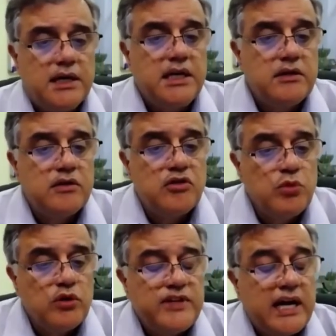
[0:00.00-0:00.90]
either
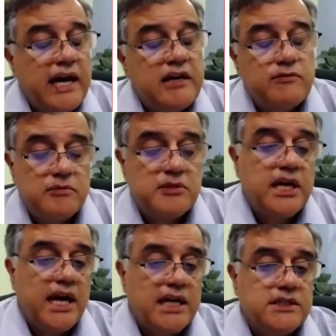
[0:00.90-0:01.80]
remove that item from the
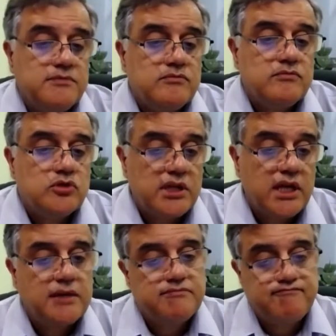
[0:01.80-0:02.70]
cache so
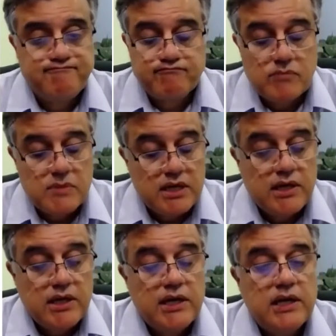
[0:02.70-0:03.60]
that
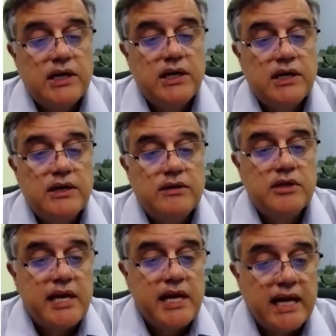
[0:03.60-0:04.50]

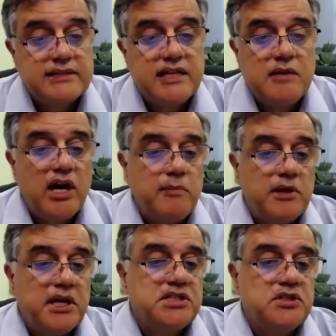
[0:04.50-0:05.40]
the next time your
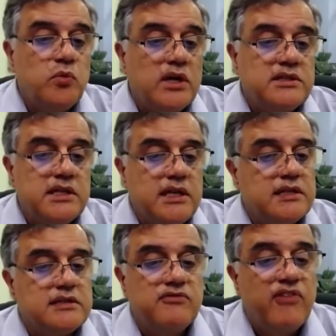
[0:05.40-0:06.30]
application wants it, it
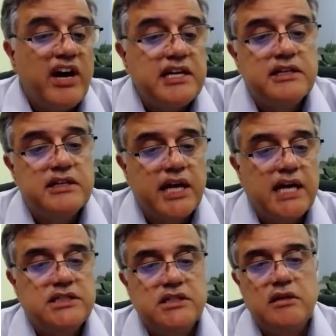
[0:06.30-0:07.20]
doesn't find it in the
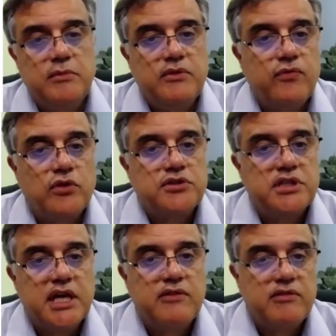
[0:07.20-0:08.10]
cache and it'll be forced to
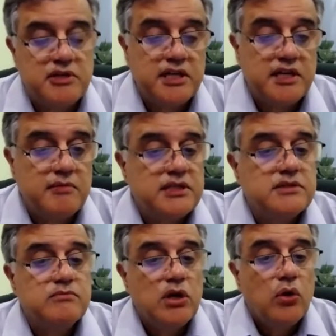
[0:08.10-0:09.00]
get it from the database,
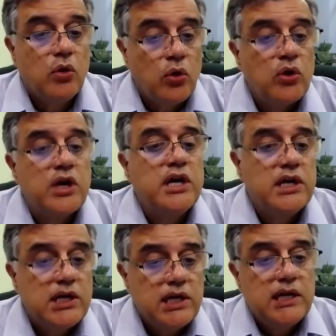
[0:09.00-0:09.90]
or
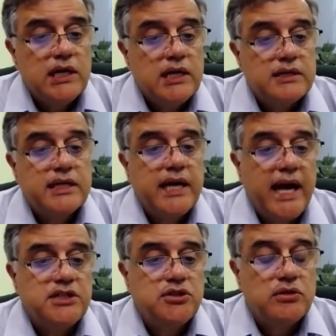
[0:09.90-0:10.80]
the
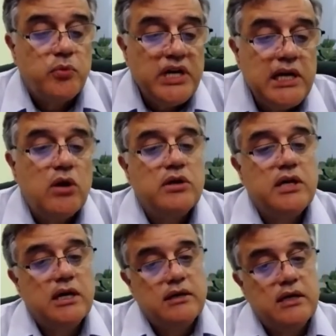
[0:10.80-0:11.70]
cache should reload
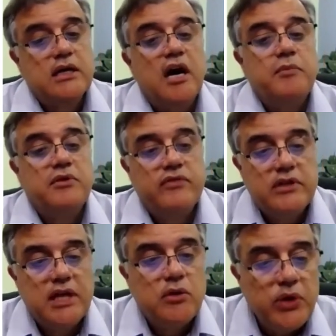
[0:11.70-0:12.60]
a copy of it.
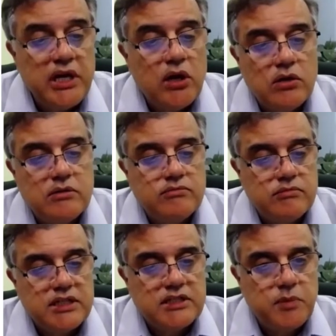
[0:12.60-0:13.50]
And reload
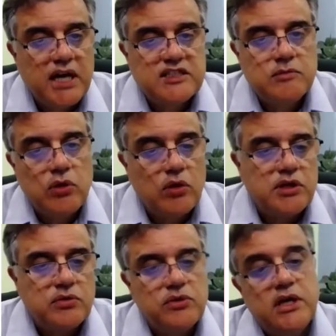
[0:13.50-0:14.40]
is possible
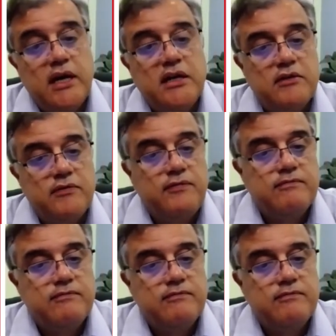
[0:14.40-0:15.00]
only through another